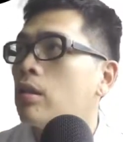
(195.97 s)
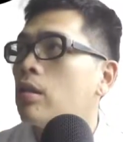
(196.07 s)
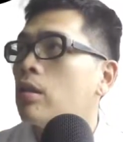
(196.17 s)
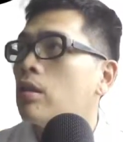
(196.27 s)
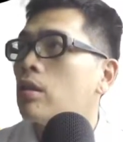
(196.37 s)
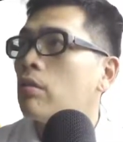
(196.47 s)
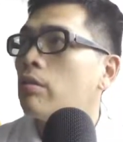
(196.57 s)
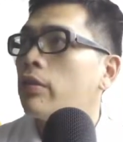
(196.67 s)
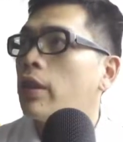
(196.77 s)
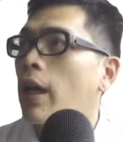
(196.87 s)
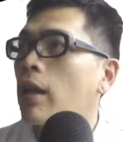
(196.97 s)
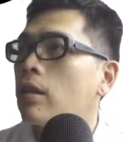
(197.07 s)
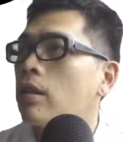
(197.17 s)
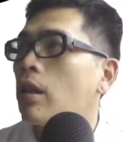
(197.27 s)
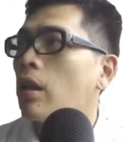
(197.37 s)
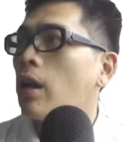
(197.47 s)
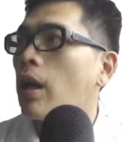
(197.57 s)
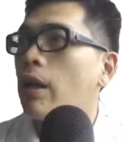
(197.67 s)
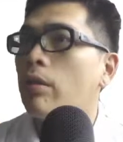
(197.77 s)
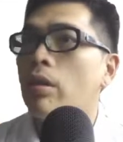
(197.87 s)
so with that, okay, I
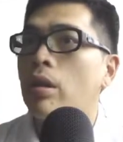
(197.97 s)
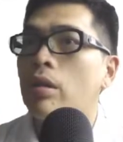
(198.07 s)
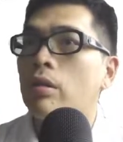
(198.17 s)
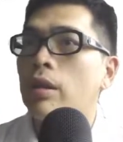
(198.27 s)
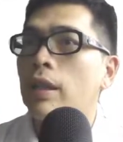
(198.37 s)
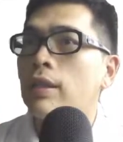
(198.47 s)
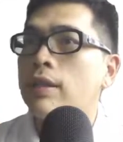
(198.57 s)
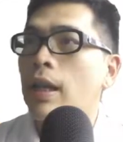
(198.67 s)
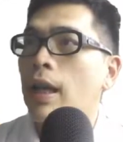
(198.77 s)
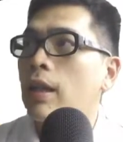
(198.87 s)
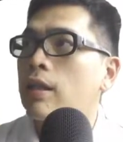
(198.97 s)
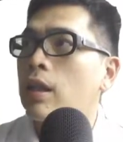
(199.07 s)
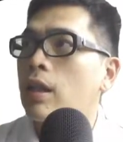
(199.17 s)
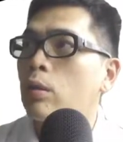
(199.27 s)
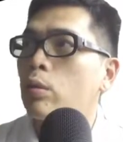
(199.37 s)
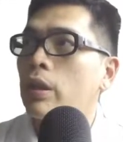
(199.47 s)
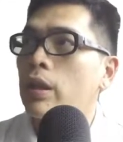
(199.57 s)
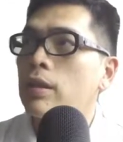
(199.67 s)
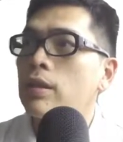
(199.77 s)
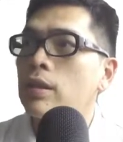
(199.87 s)
will kickstart a
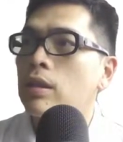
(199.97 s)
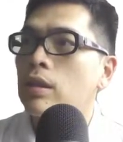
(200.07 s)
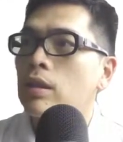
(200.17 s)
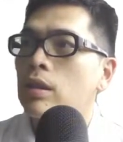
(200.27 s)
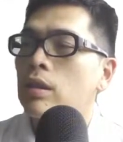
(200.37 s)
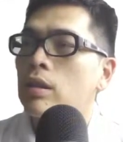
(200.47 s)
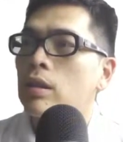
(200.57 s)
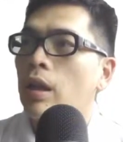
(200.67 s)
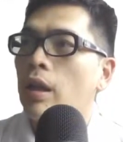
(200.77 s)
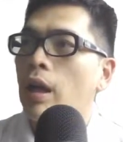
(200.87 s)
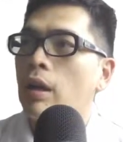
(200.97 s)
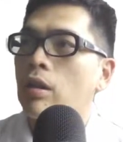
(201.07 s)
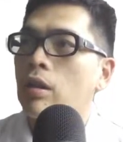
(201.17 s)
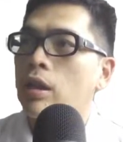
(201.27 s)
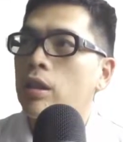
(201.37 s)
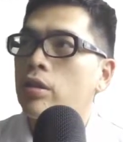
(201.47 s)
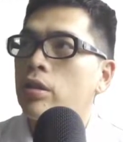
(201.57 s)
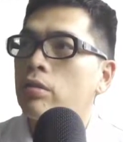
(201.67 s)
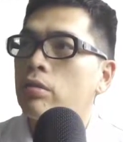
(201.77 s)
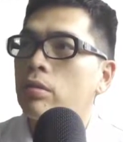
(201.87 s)
quiz. Okay, I will need
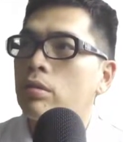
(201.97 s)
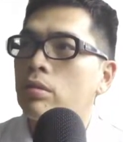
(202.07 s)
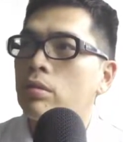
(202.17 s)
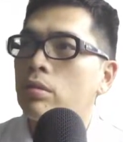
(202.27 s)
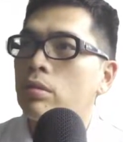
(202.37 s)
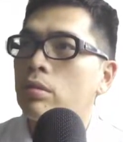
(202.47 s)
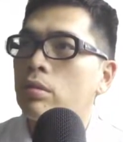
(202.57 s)
you to